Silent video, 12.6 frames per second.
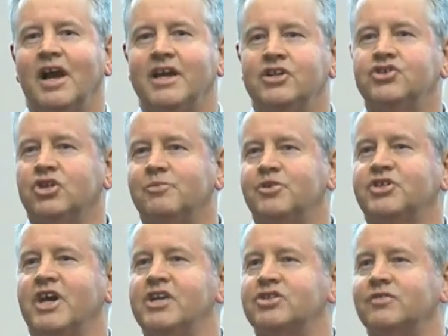
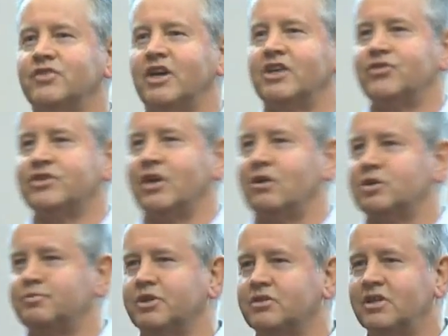interpretation of those
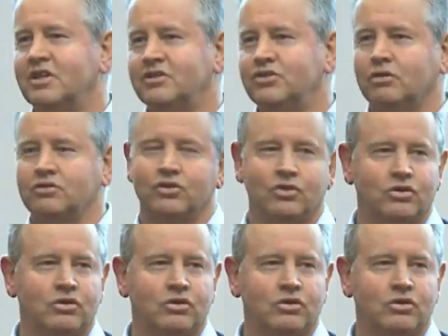results, but Dr.